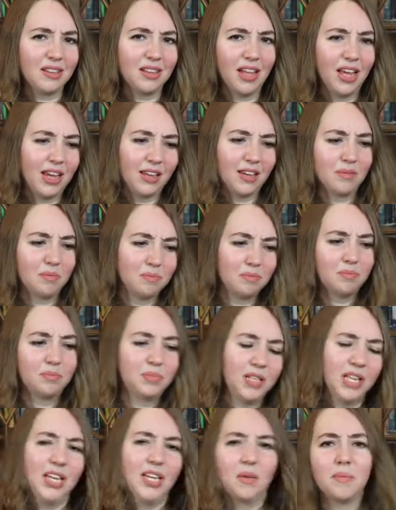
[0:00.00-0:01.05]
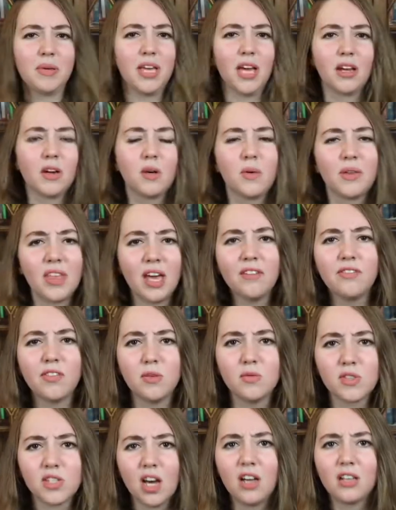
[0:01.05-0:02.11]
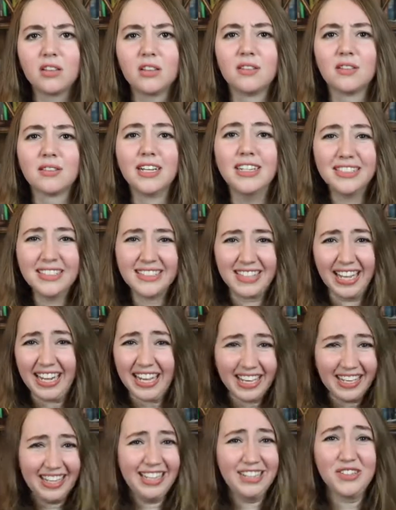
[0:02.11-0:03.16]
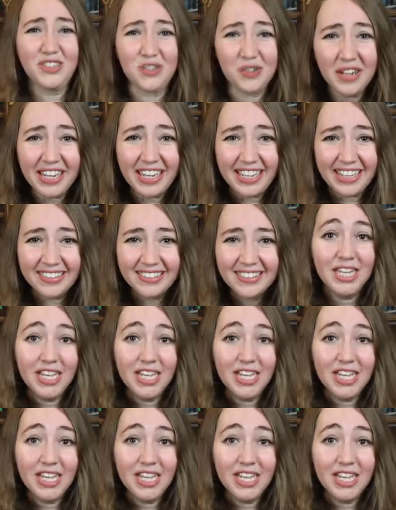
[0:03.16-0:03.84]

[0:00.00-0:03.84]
like playing piano with headphones on. Like, enjoy it.